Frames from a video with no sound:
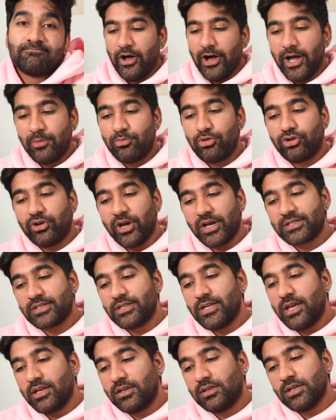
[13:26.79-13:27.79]
I
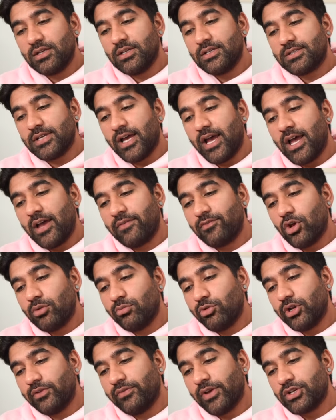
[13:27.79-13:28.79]
procrastinate because I have no
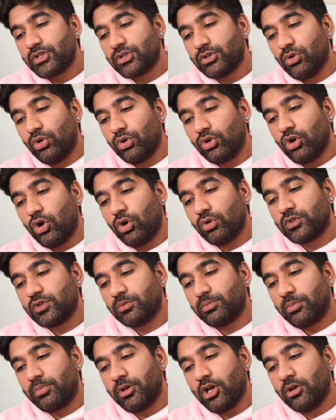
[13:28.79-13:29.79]
motivation or goal to
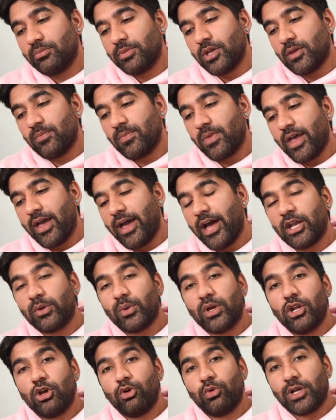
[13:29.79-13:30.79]
propel me. How do
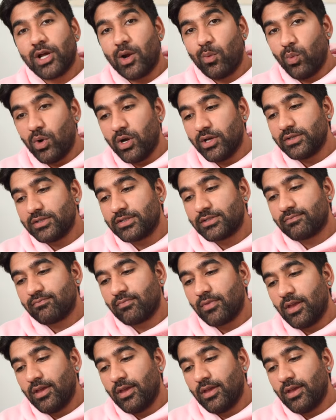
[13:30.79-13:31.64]
I know what I want?